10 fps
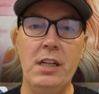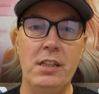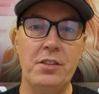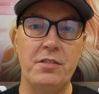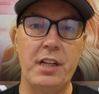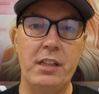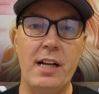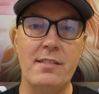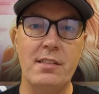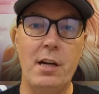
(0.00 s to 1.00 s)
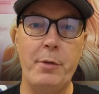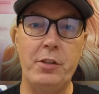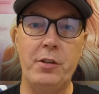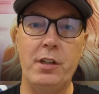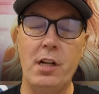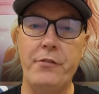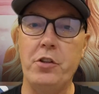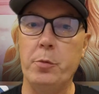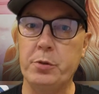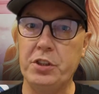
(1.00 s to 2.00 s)
Just like last time, I know a lot of you
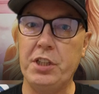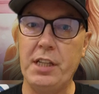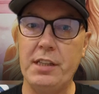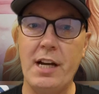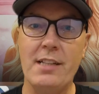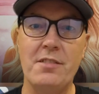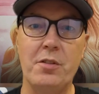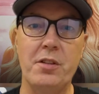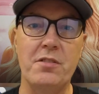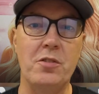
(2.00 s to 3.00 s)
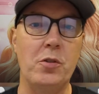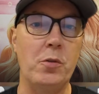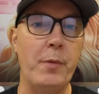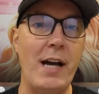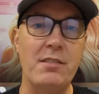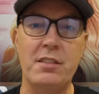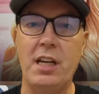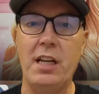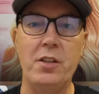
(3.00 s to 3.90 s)
appreciate that, so there's no masking,